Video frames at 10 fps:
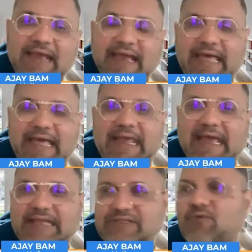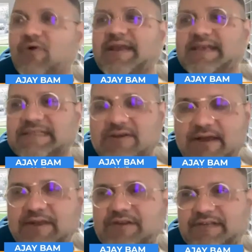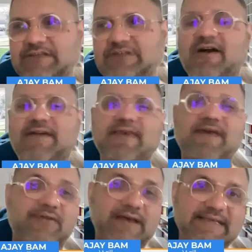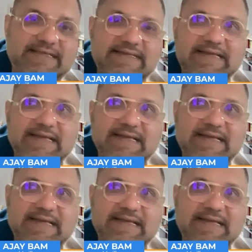And so one is going to TikTok, the other is